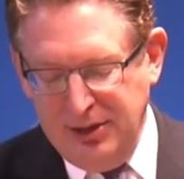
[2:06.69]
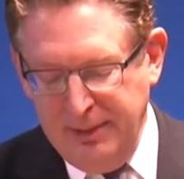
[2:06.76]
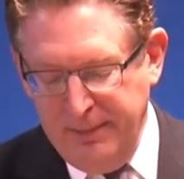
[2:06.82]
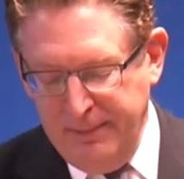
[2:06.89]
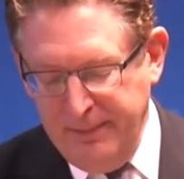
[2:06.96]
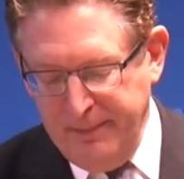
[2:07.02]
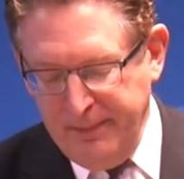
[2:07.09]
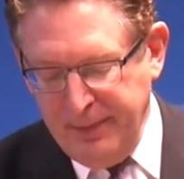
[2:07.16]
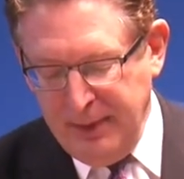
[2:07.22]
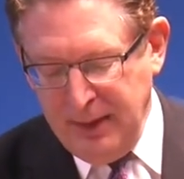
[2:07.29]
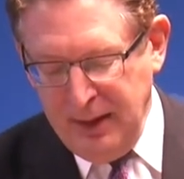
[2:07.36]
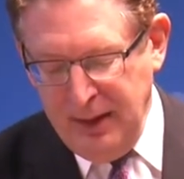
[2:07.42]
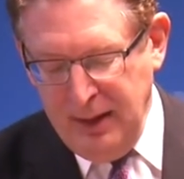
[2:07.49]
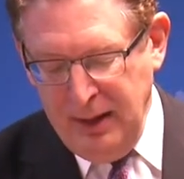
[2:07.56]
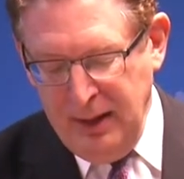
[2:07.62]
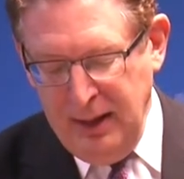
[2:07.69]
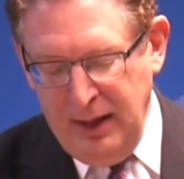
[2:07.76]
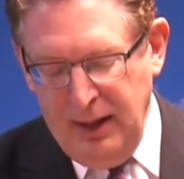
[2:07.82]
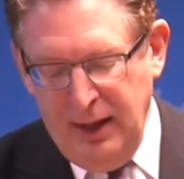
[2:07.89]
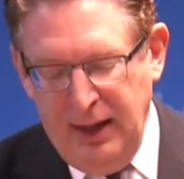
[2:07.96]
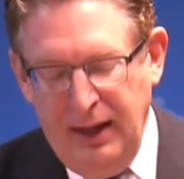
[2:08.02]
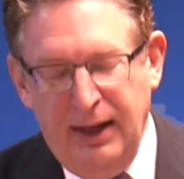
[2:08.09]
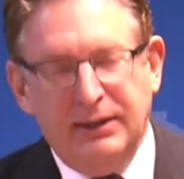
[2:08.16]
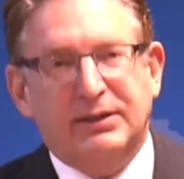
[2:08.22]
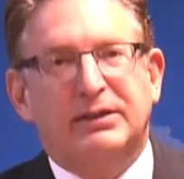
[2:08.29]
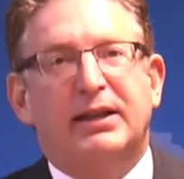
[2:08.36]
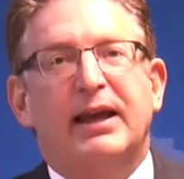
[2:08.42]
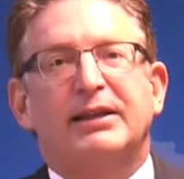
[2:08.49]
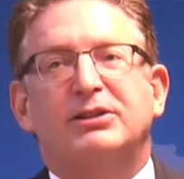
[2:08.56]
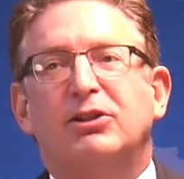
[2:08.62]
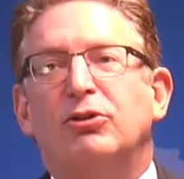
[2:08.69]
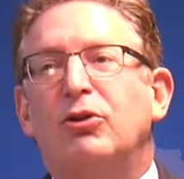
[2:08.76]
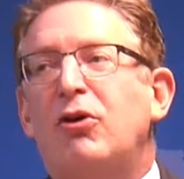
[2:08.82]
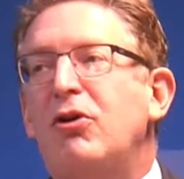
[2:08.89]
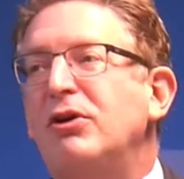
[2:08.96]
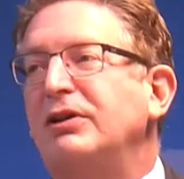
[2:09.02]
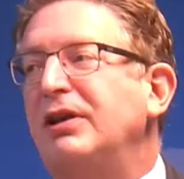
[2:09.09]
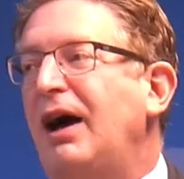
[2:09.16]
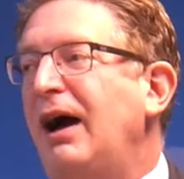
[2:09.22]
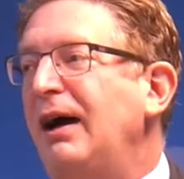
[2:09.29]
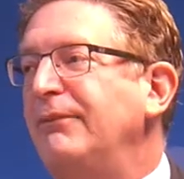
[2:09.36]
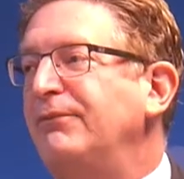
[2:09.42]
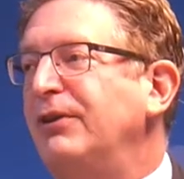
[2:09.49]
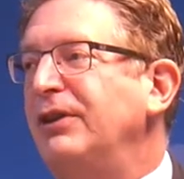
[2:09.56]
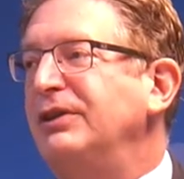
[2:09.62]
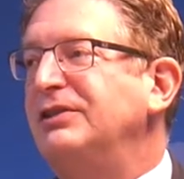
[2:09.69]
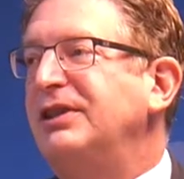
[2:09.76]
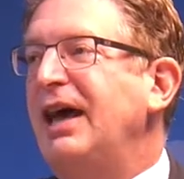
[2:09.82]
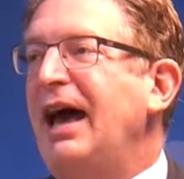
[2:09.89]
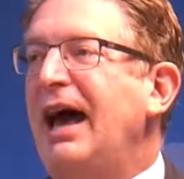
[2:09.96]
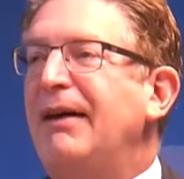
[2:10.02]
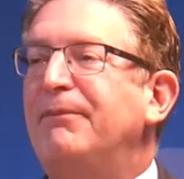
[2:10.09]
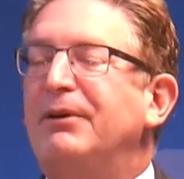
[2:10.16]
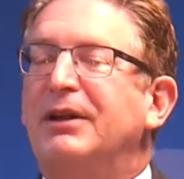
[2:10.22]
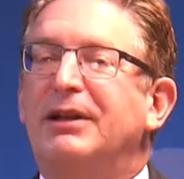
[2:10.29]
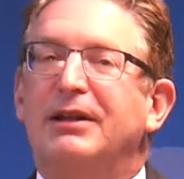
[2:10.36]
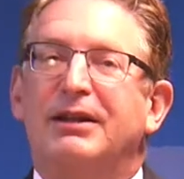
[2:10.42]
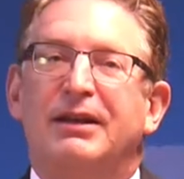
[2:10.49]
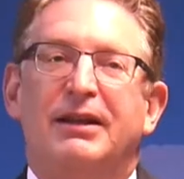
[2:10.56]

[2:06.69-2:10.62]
it takes a long time for this to happen.